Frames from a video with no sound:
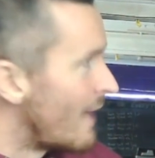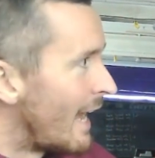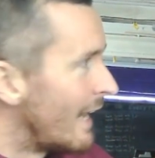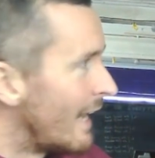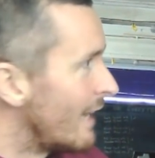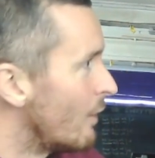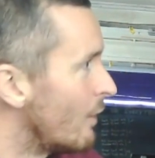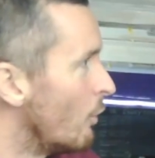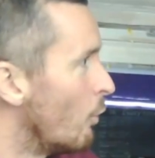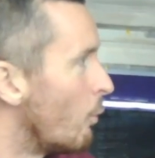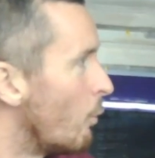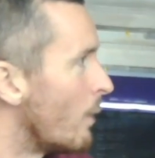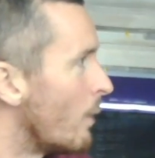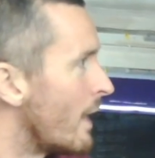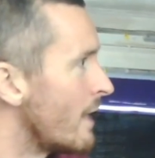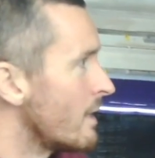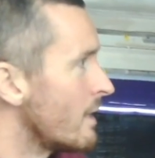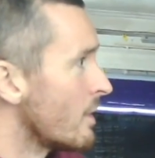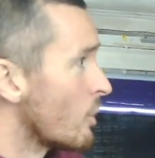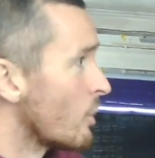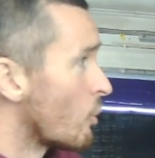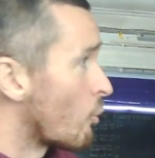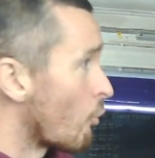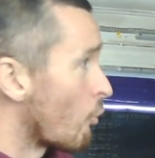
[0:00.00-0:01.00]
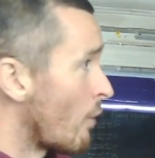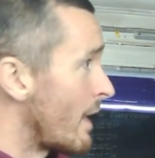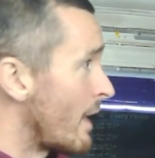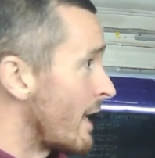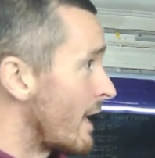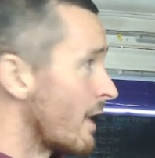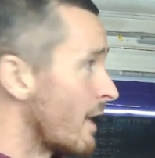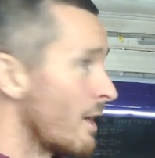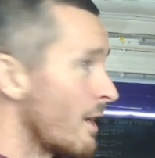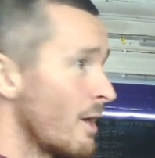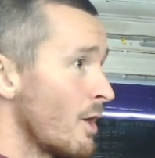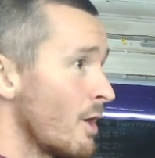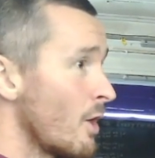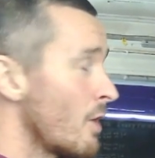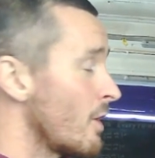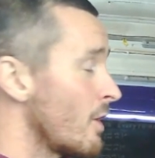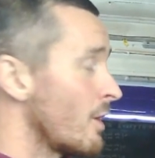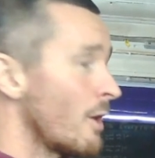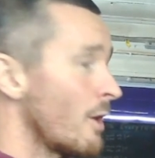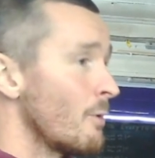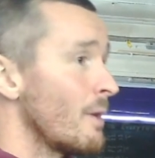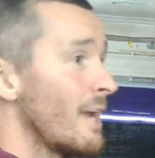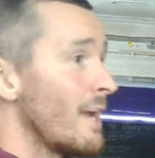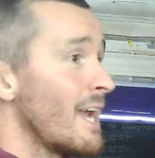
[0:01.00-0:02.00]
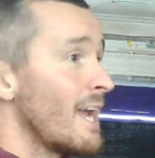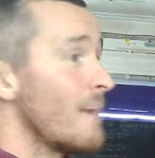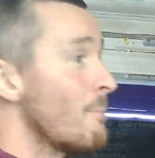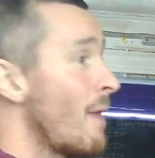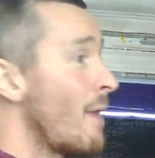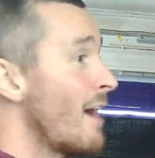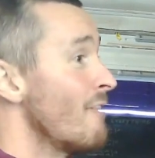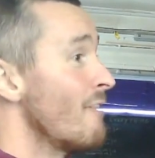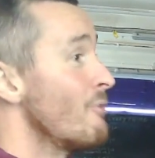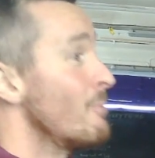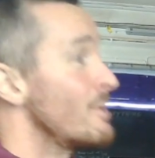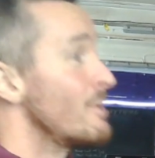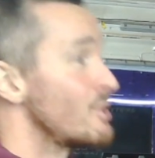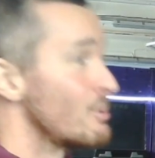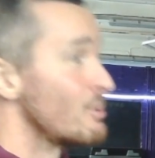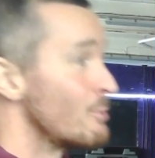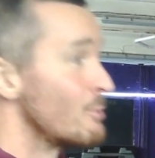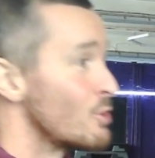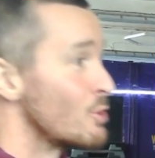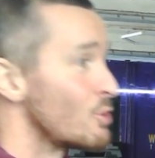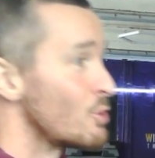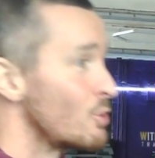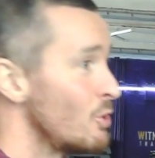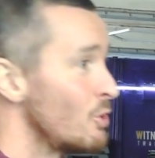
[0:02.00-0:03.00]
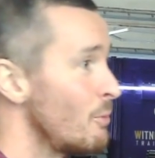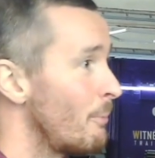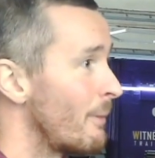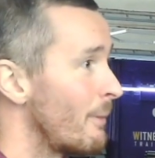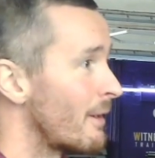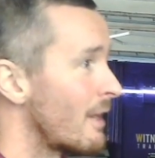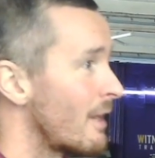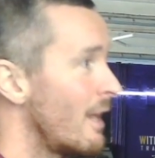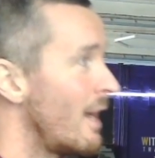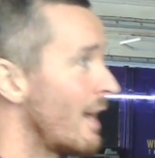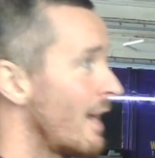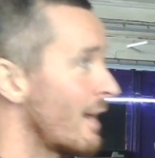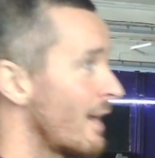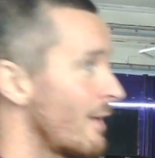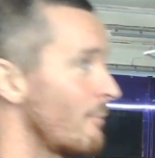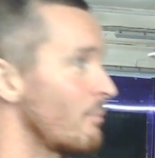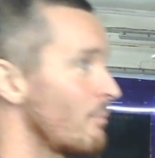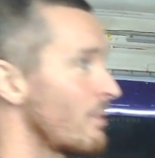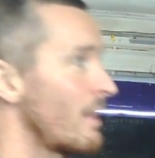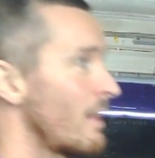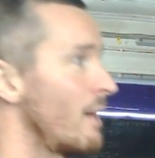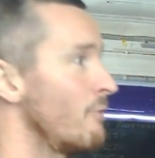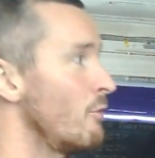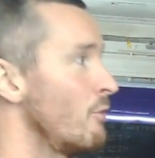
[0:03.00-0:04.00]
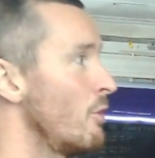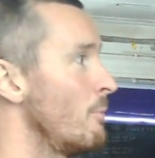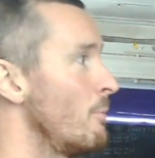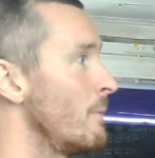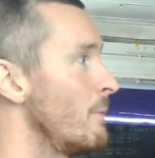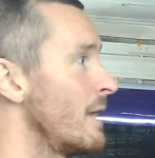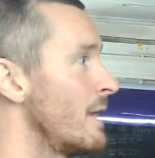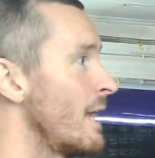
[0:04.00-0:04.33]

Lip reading: little win. Great. It might even be something stupid like I've hurt my